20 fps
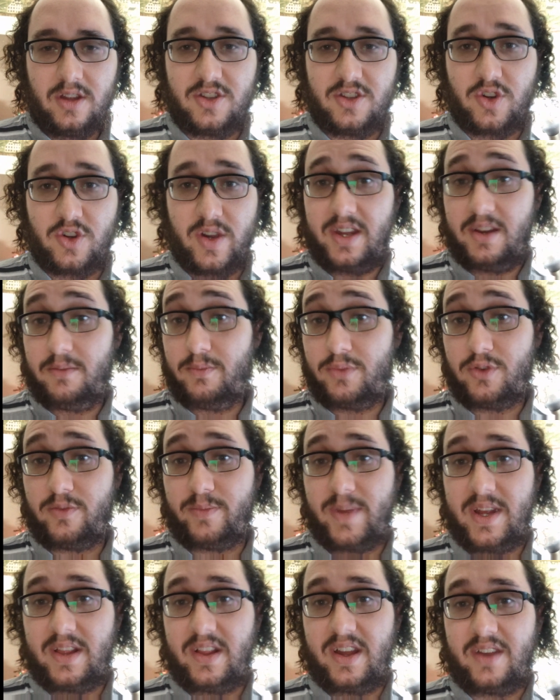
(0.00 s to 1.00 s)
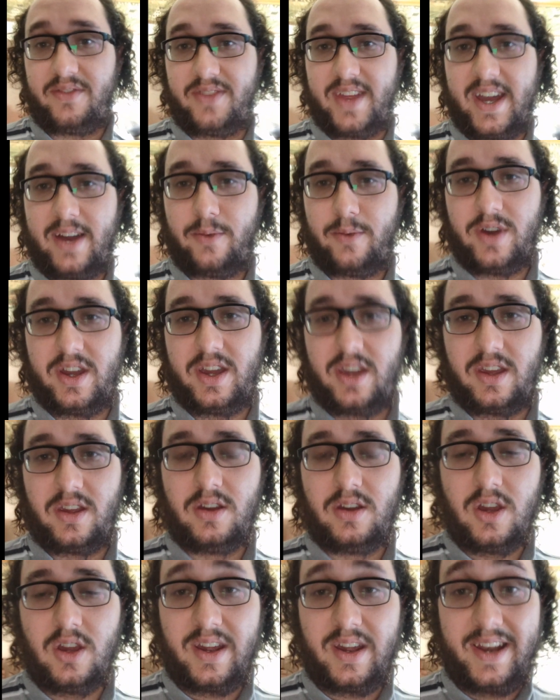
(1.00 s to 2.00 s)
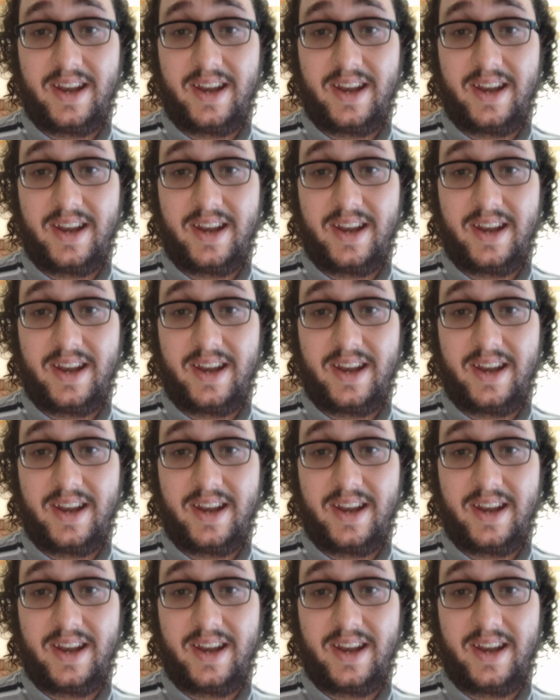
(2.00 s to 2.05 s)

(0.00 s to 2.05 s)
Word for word: to try and improve my life that way,